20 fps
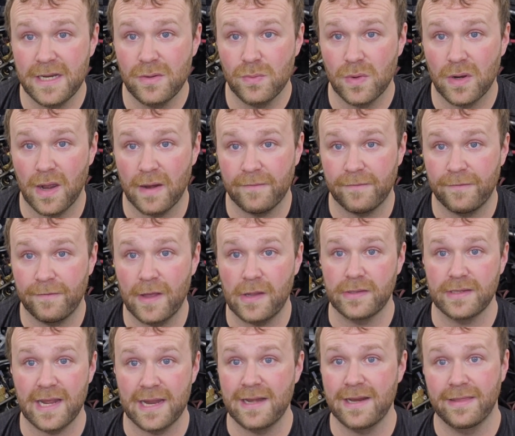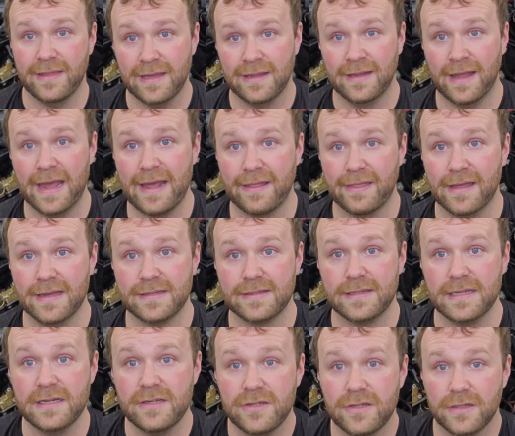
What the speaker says: in where I felt anything like this.